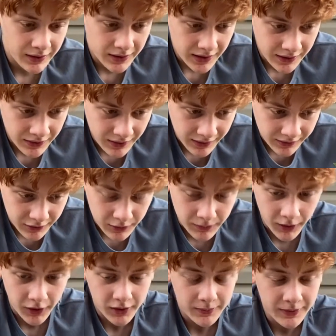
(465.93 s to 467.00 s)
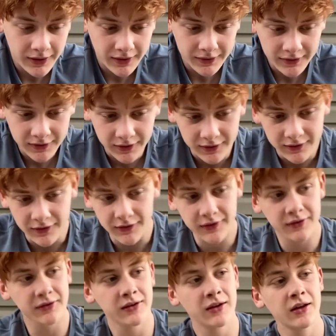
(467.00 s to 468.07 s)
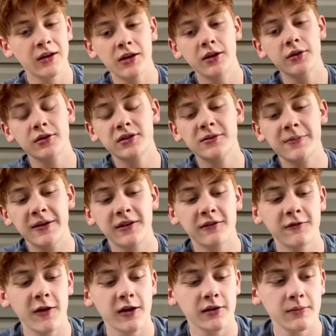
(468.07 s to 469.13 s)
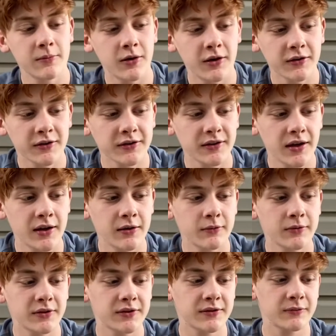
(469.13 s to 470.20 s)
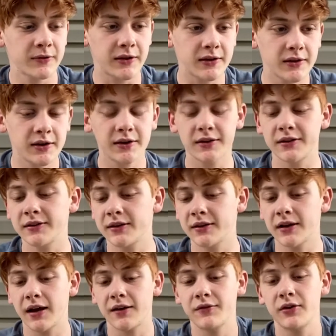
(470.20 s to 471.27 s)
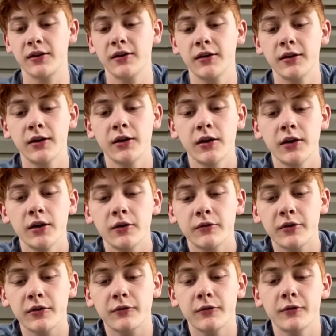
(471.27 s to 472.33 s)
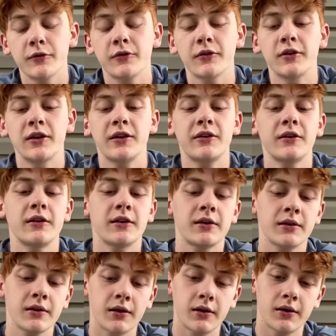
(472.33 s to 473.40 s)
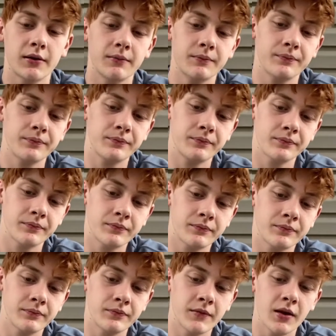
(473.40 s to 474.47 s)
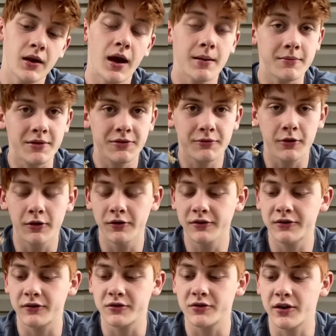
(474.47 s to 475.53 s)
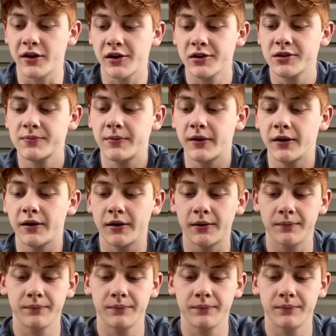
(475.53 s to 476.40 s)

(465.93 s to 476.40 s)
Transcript: in this new bark mix, because it used to be in sphagnum moss and it was wrinkly because it didn't have any real roots or anything. I'm gonna throw all this in the trash, but